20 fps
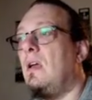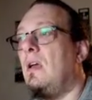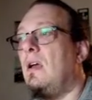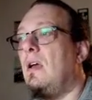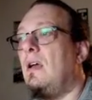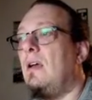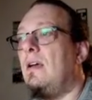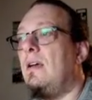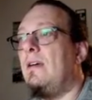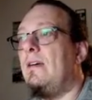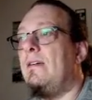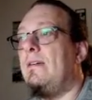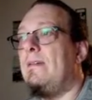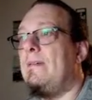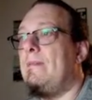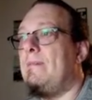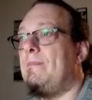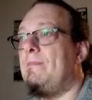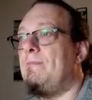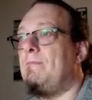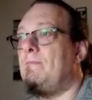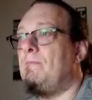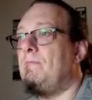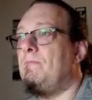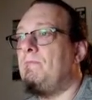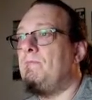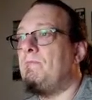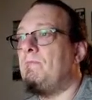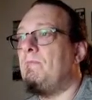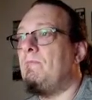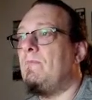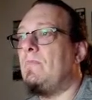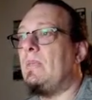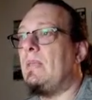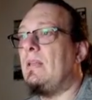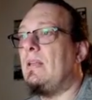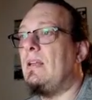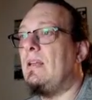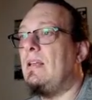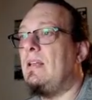The
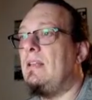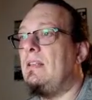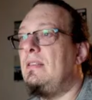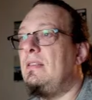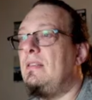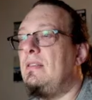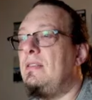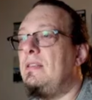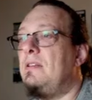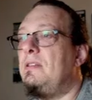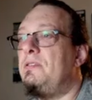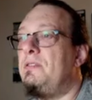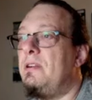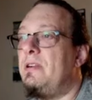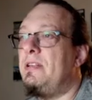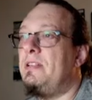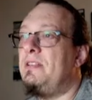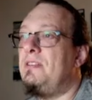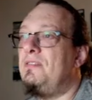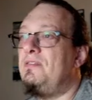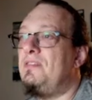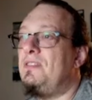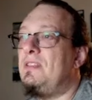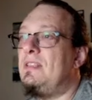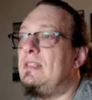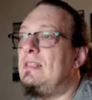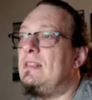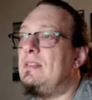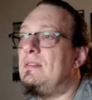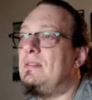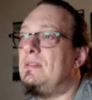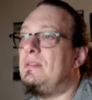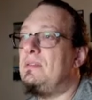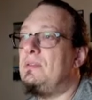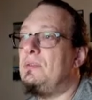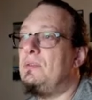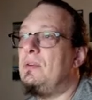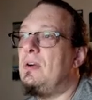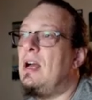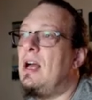alternative is
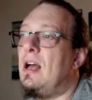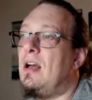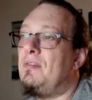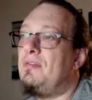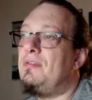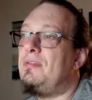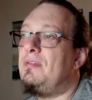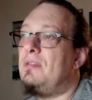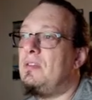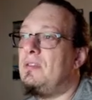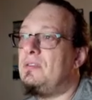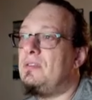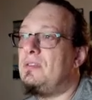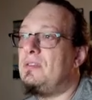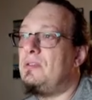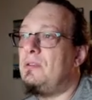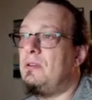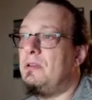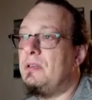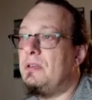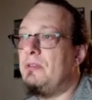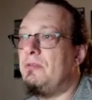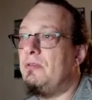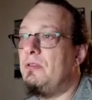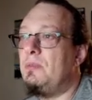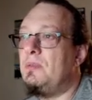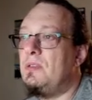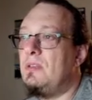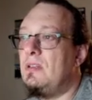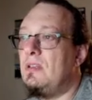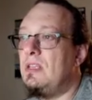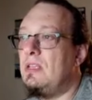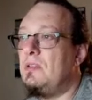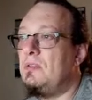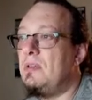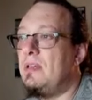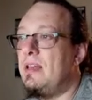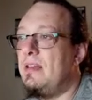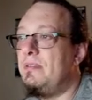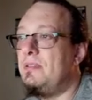to have also certain groups that need
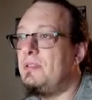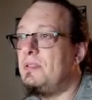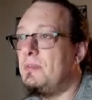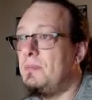to have it.